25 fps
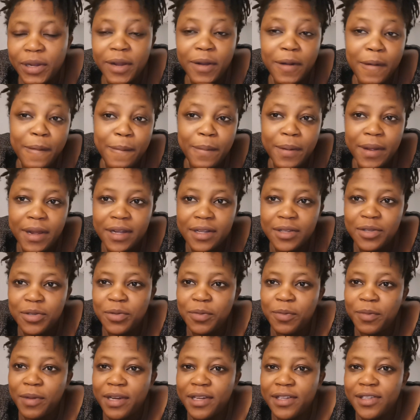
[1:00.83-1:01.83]
welcome back
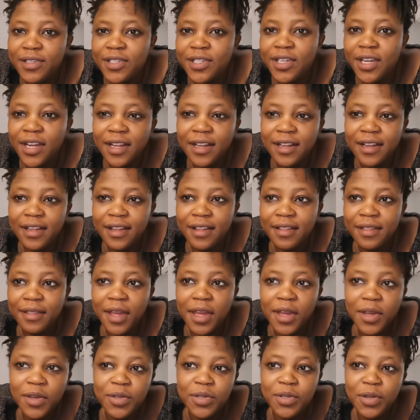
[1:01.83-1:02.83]
to my channel.
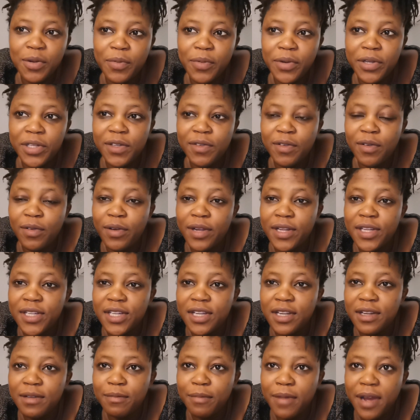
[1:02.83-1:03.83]
Thank you so much for
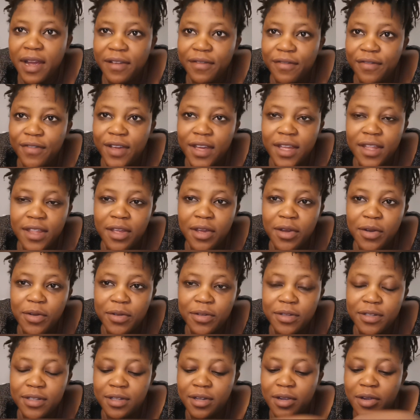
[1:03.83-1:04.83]
watching my
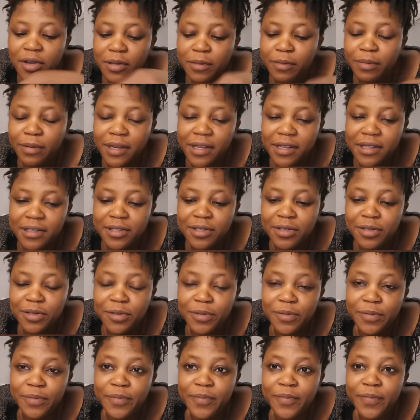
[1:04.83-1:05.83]
videos. God bless
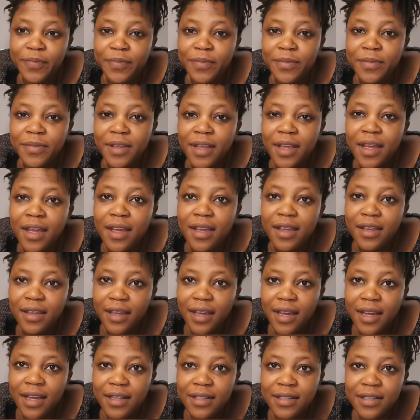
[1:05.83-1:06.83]
you.
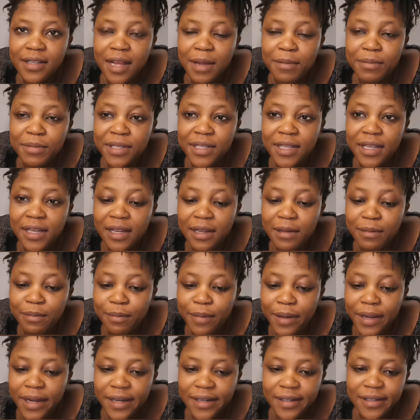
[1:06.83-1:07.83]
Yes, I'm still
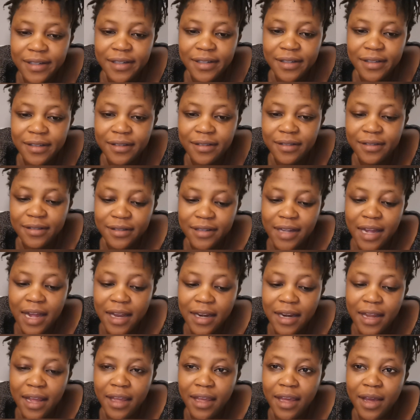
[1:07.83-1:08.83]
in bed
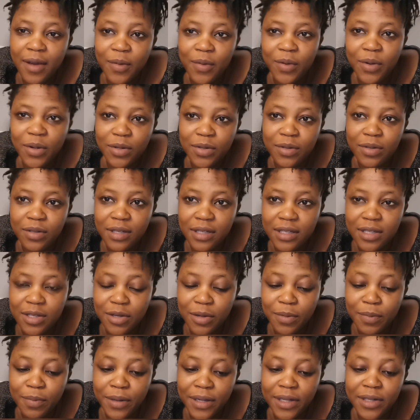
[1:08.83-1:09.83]
and I hear we go do this
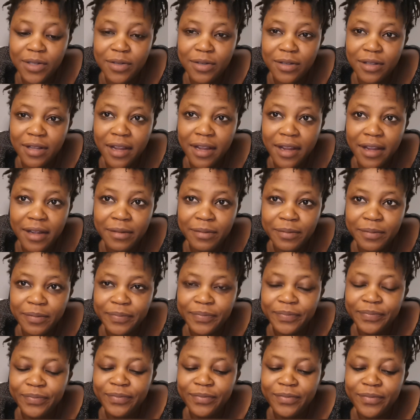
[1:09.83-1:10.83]
topic today.
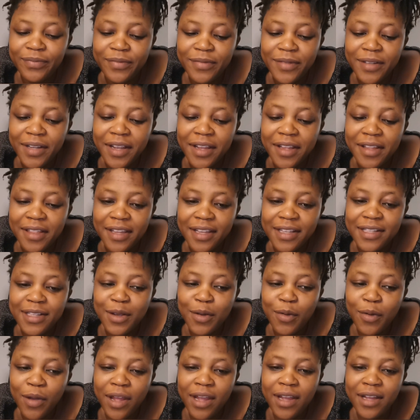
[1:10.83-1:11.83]
They
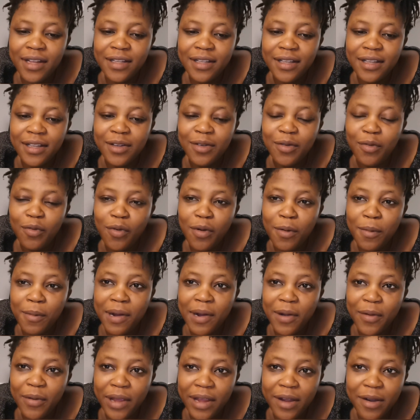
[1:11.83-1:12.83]
say when
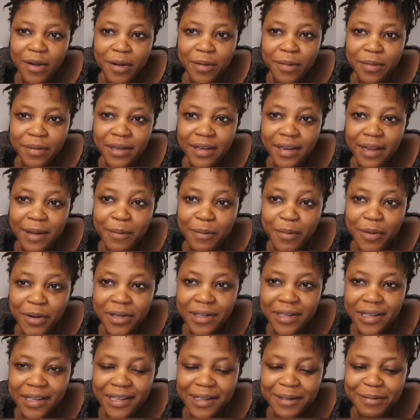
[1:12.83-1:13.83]
woman wake up in the
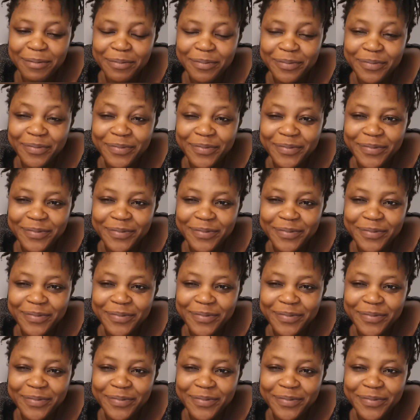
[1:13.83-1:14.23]
morning,